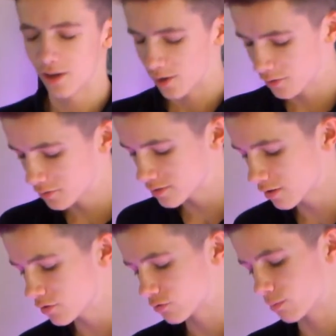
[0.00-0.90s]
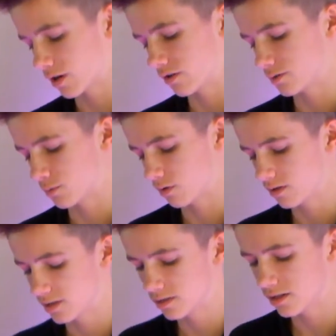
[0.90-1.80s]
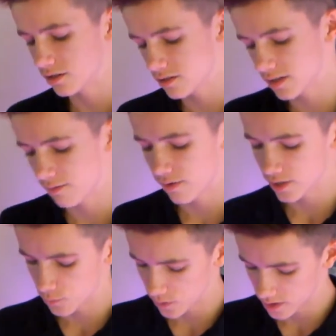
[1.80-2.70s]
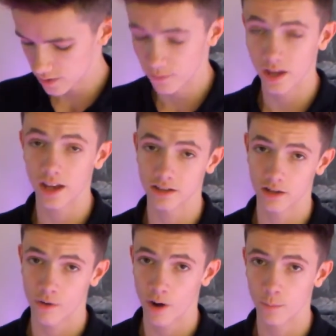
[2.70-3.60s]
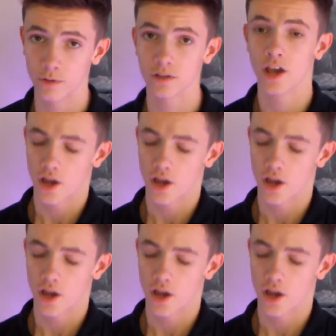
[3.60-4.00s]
Another slight drawback of this product is it doesn't have any specific XLR outputs,